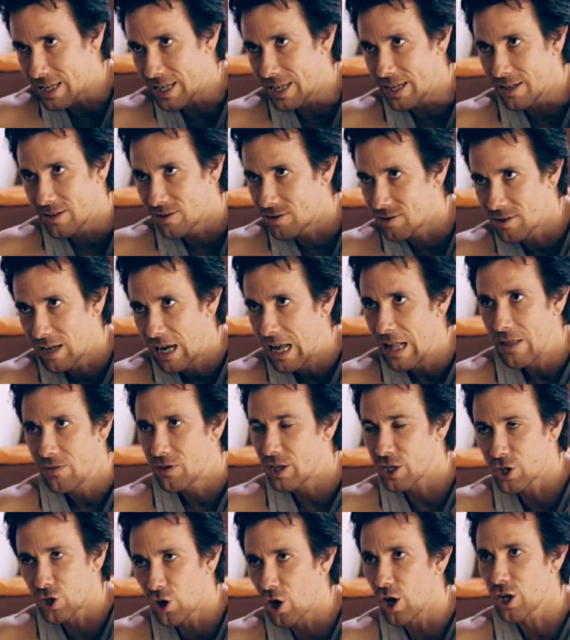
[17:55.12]
this,
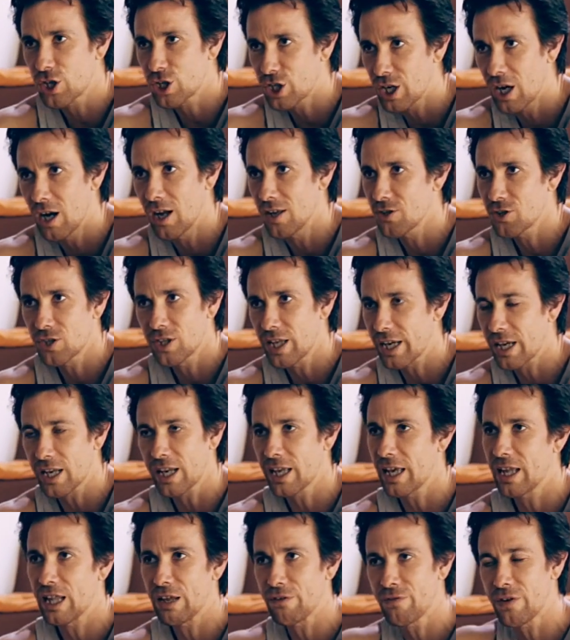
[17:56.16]
there's not a chance that they're
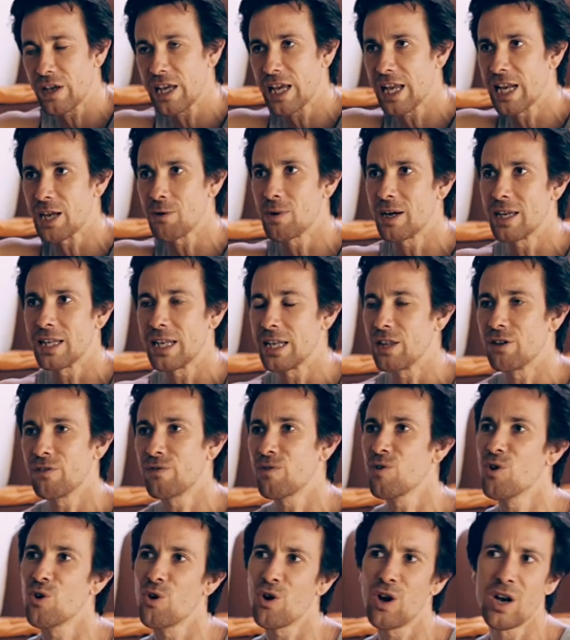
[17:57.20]
going to get their feet anywhere near the
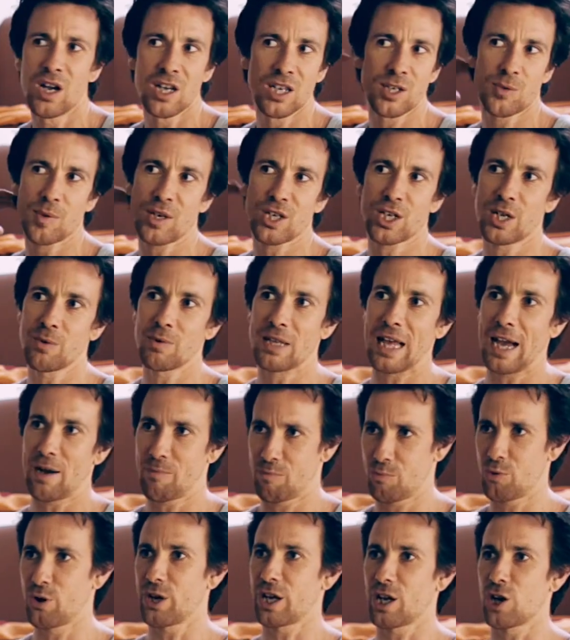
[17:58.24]
floor, especially
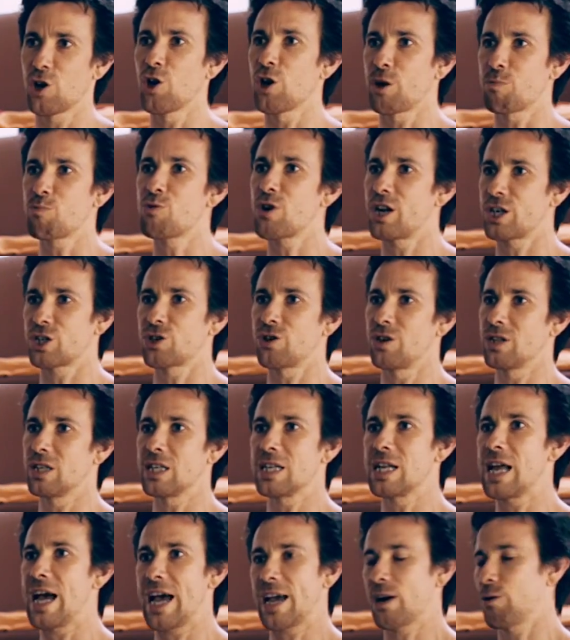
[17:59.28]
without putting a lot of pressure on the
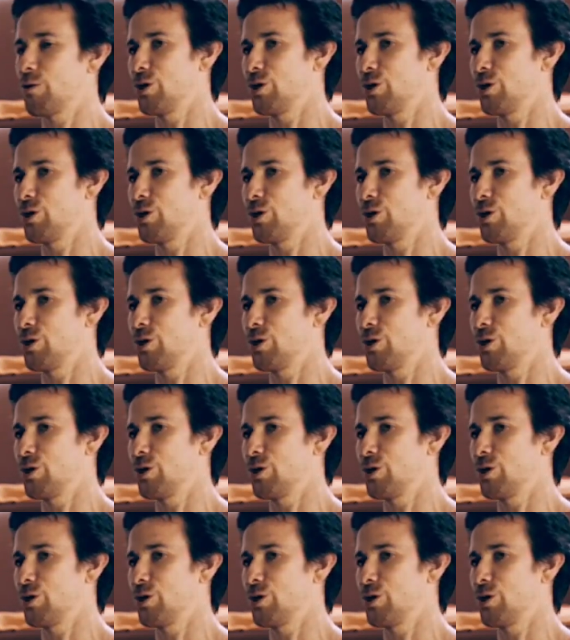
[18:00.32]
neck,